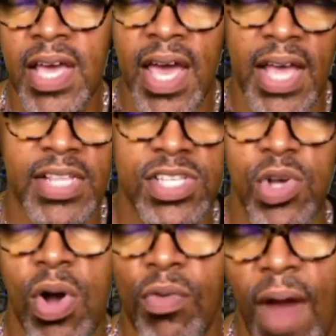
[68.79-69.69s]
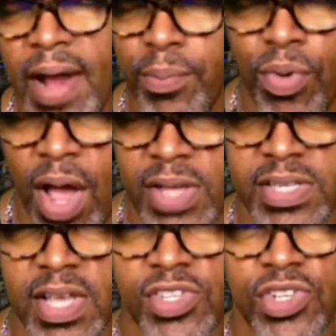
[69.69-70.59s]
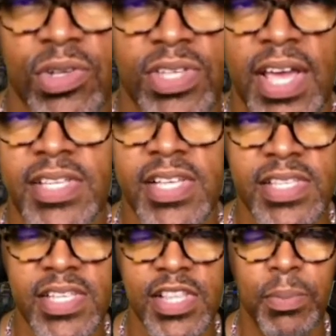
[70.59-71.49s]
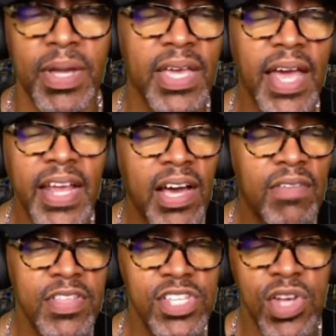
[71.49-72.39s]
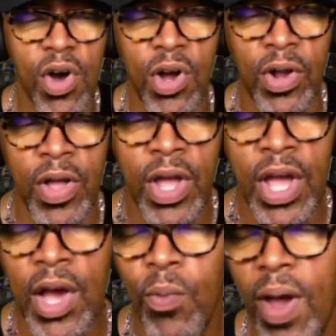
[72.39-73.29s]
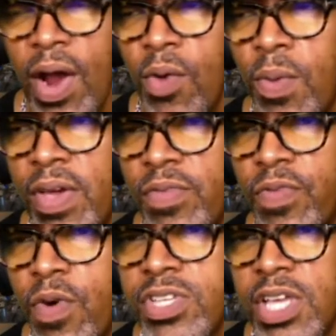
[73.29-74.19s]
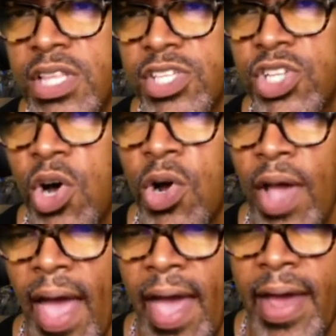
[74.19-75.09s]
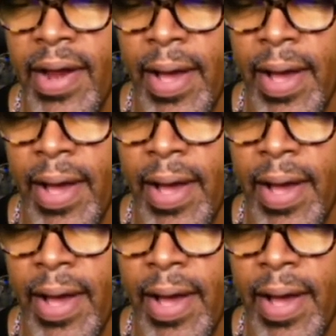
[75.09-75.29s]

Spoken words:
And the songwriting process, takes us to the beginning of the song where we first get the song and,